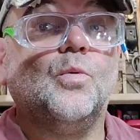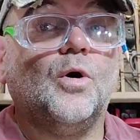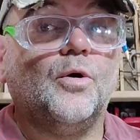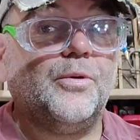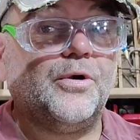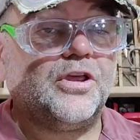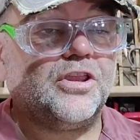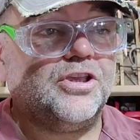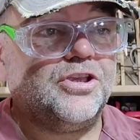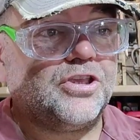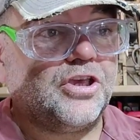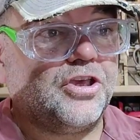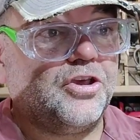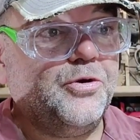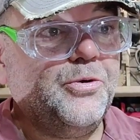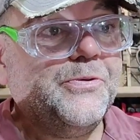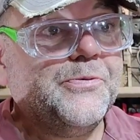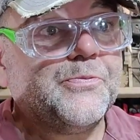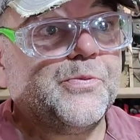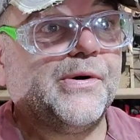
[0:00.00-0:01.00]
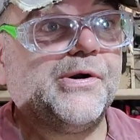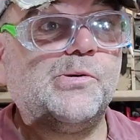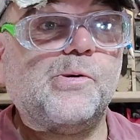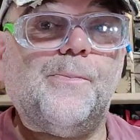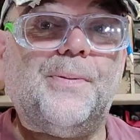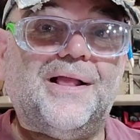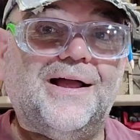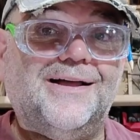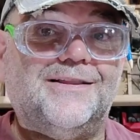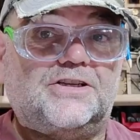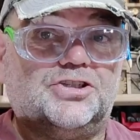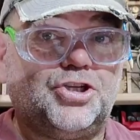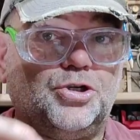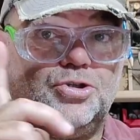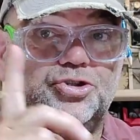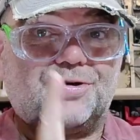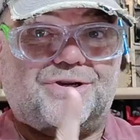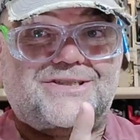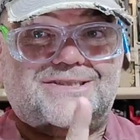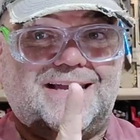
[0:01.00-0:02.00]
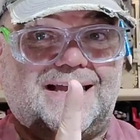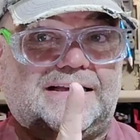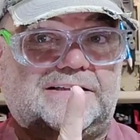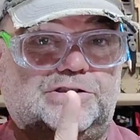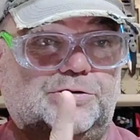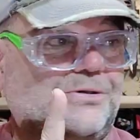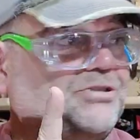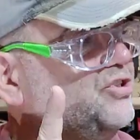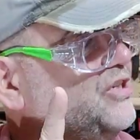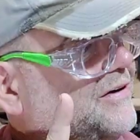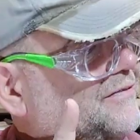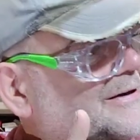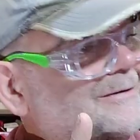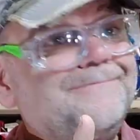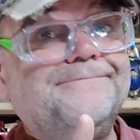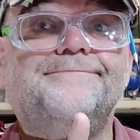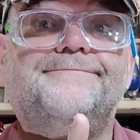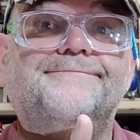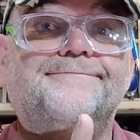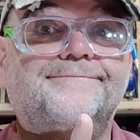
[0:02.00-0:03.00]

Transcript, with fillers: what we're going to do, we will plant the two trees next to each other